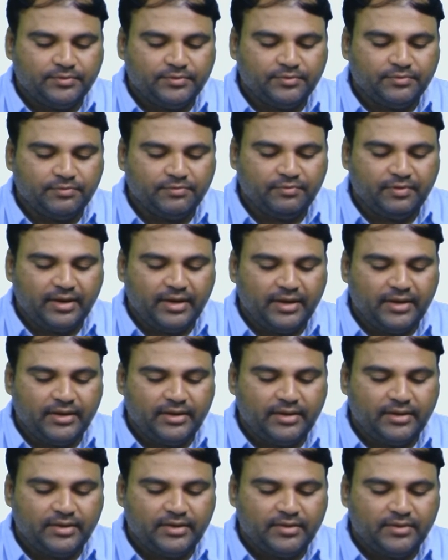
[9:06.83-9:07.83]
when
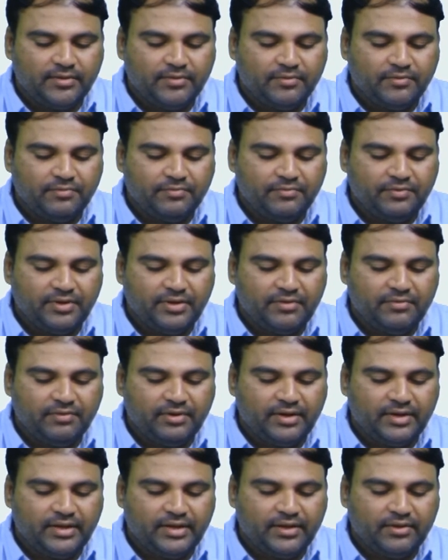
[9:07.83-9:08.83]

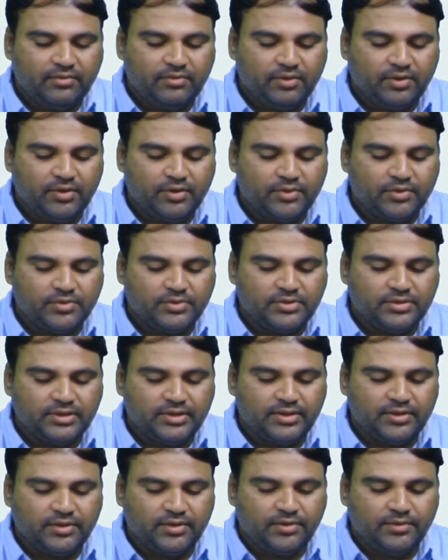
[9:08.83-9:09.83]
V1 equal to
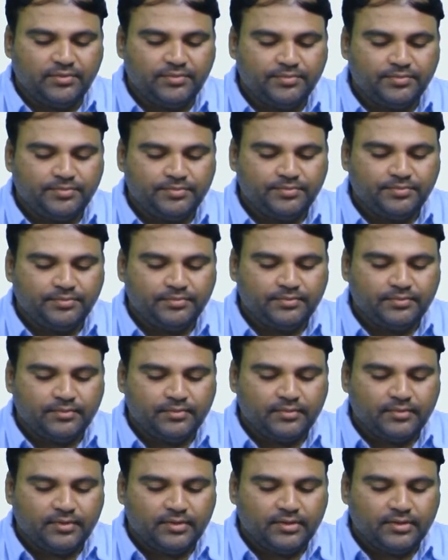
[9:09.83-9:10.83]
0,
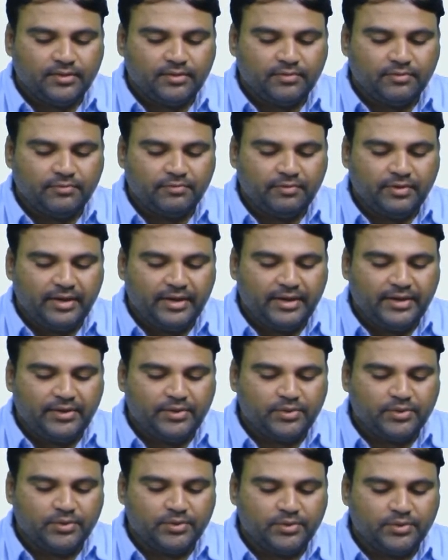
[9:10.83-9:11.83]

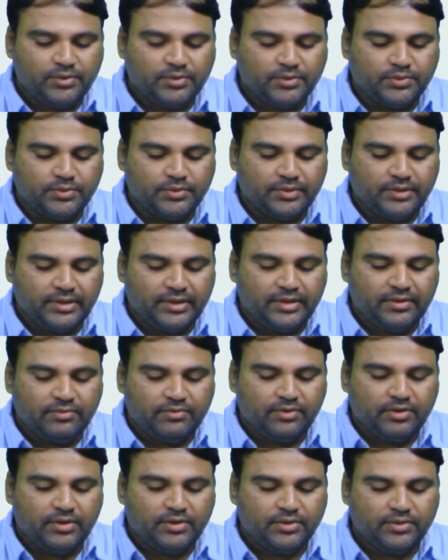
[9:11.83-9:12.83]
Y22
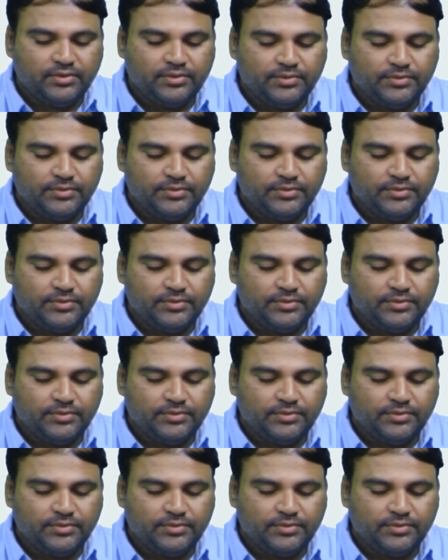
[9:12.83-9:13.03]
equal to